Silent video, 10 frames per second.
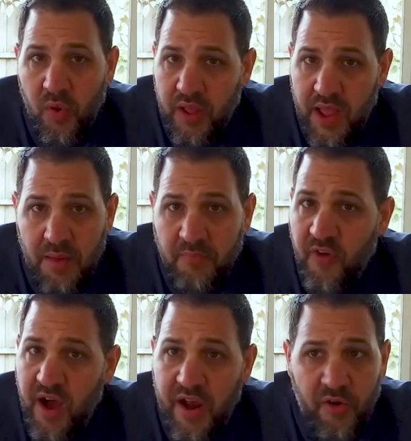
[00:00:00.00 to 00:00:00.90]
or
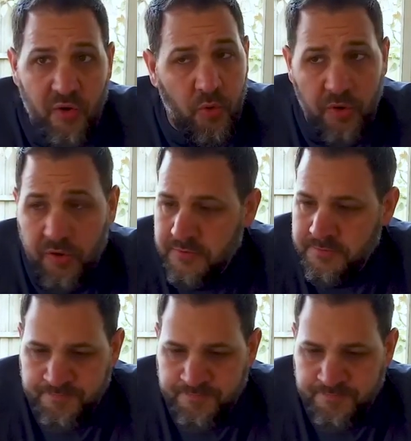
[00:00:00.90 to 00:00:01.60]
campfire or